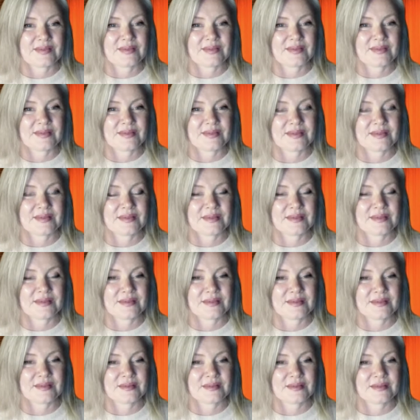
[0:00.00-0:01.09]

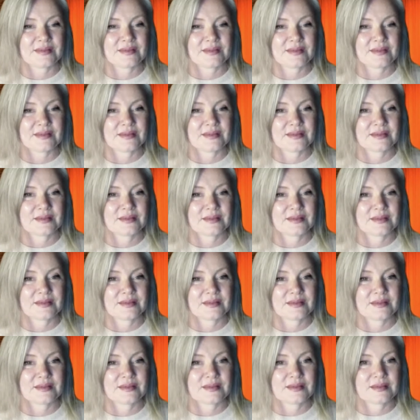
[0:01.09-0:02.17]

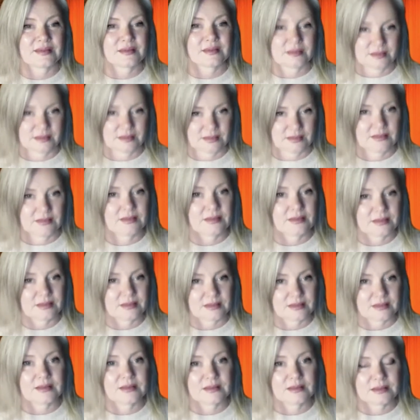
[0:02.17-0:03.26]
No words are spoken by the person on screen.